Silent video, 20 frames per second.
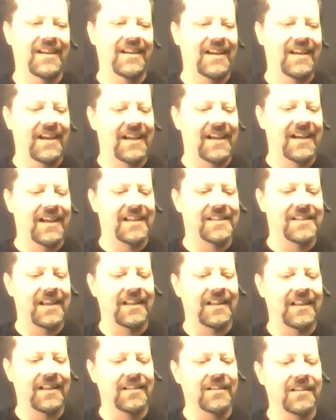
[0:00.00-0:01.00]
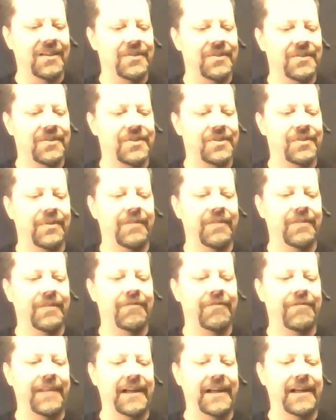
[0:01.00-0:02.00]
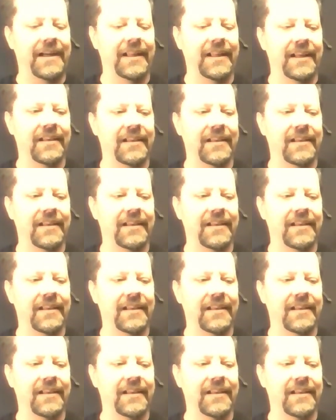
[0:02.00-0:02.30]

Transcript: As L goes to infinity,